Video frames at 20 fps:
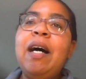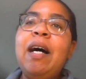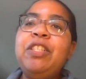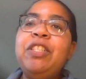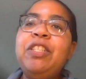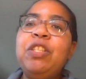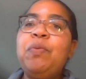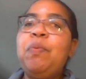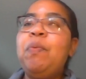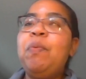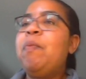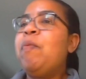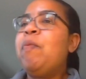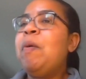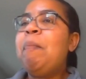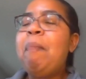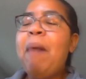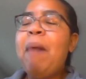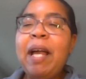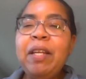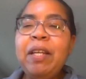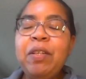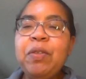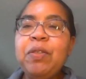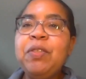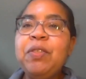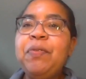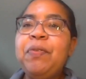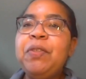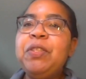just
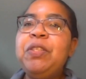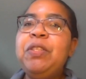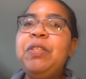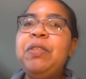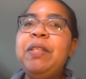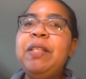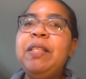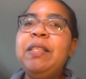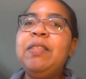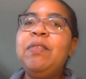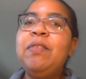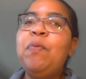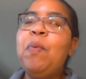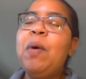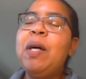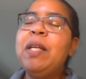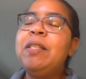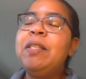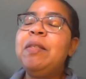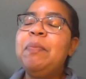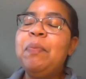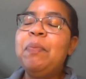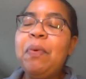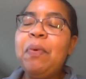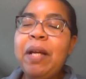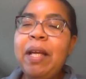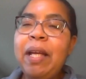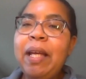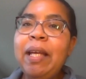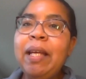reminders for students of what to
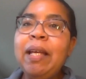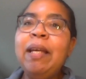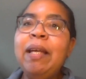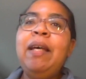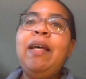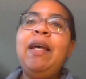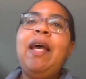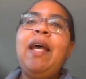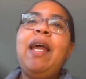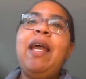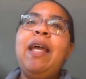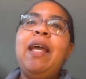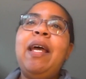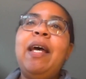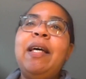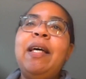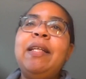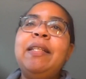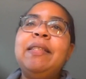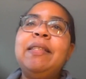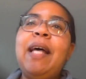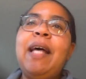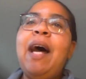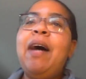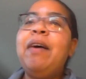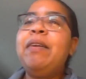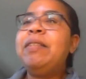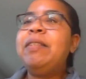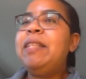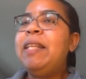bring and
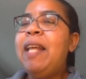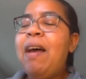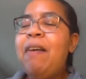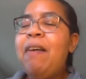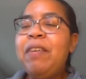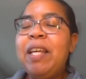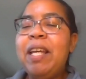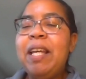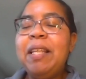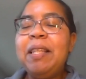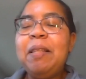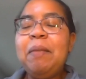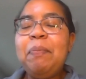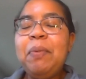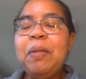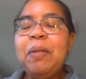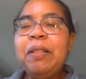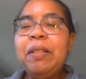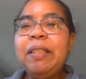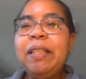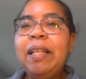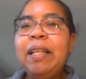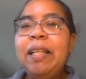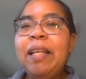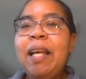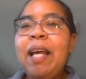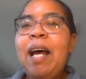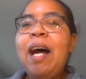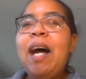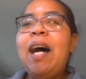how to navigate the
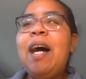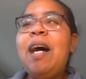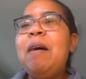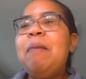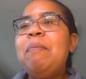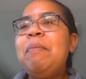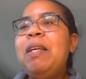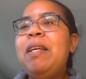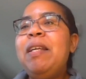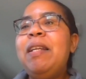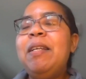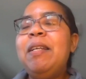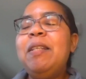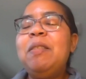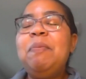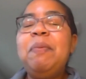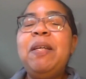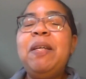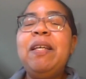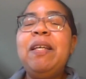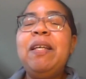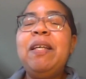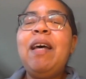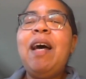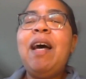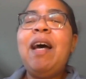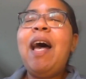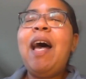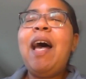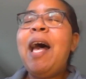building. It has
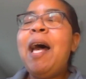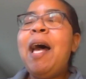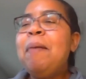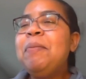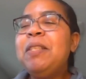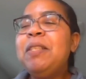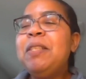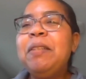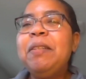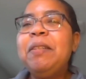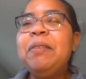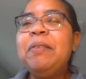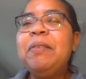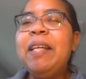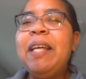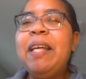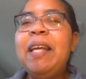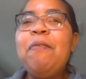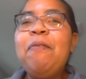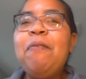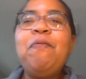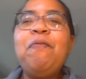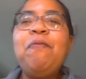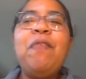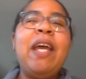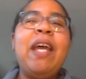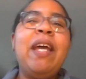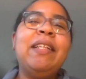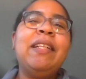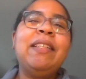been absolutely
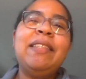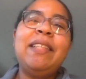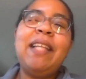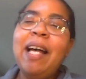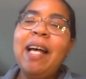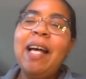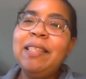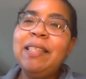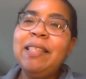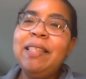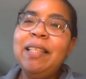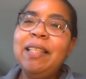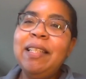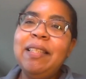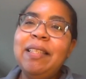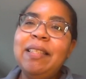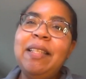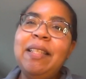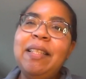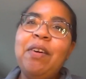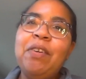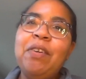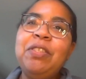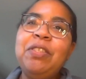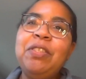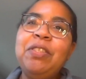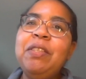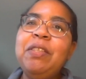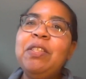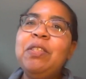fantastic to see our
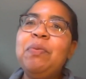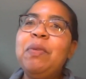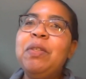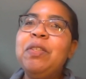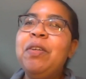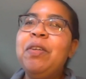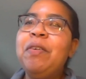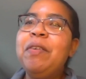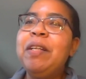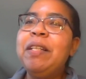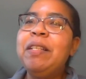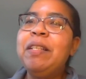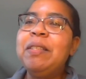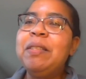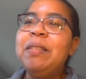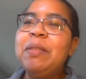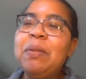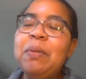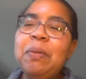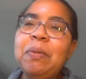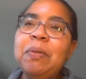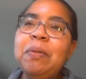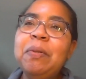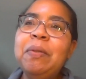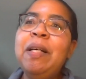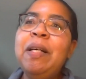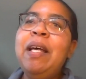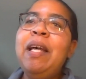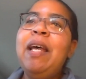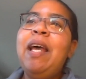students returning to
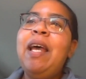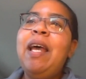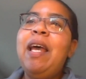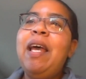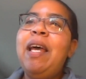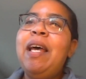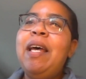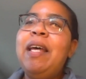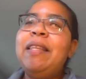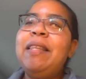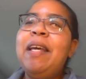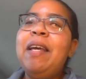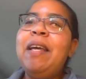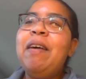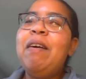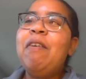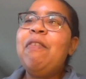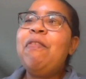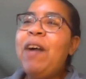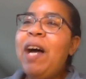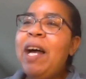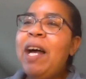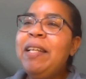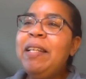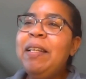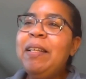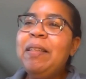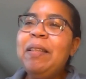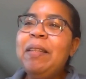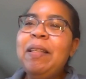school, and they are
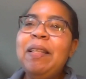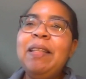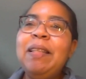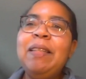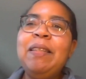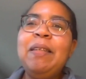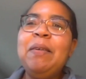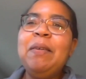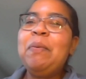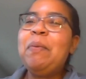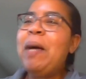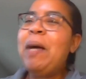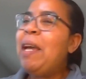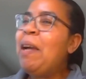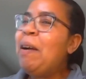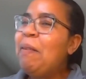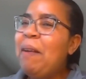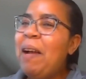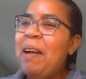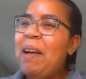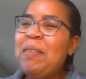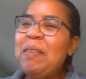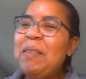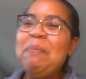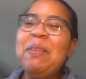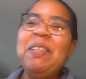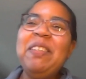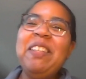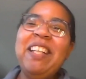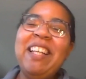finding their way around the
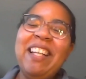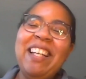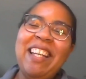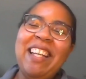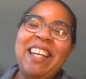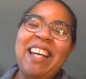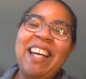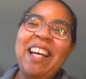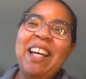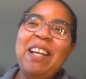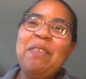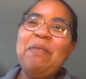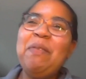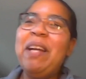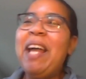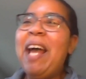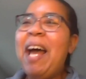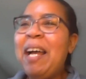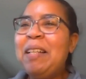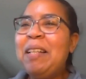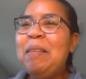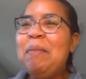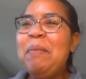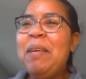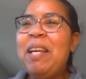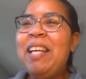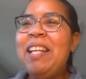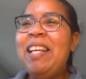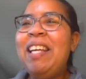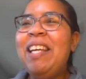building again,
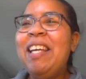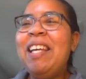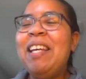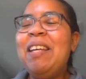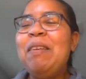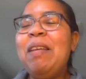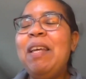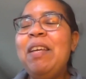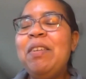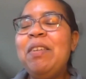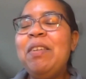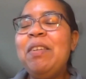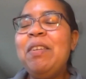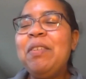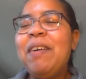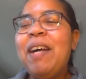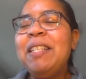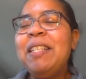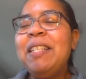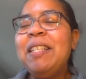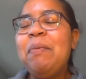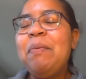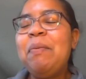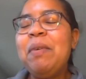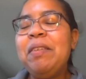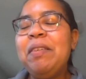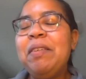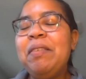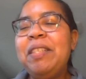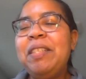reacclimating and interacting
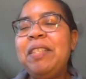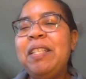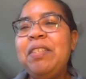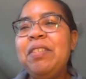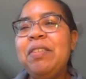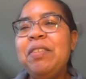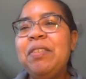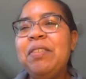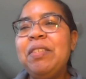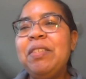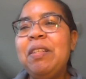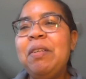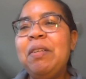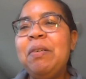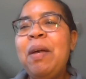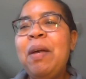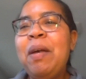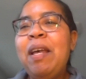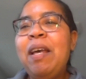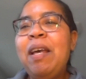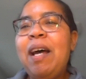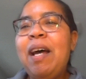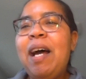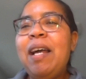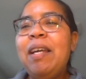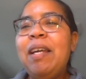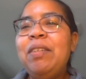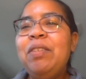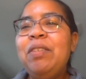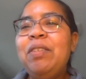with their teachers. So
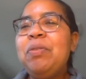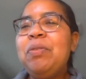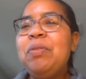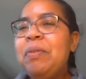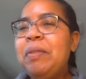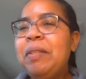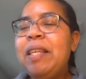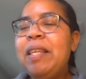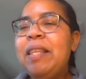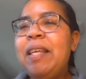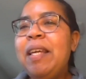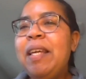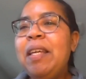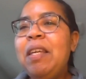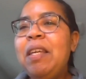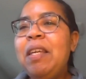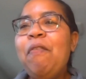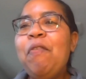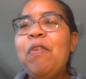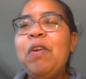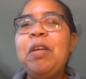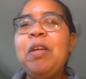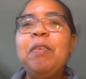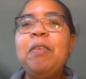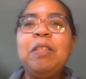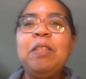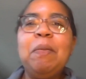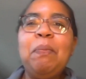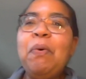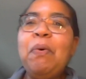I truly thank you for
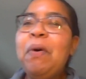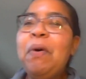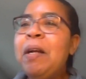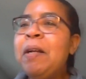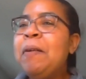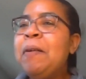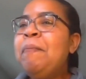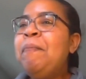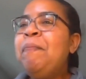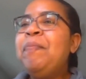your support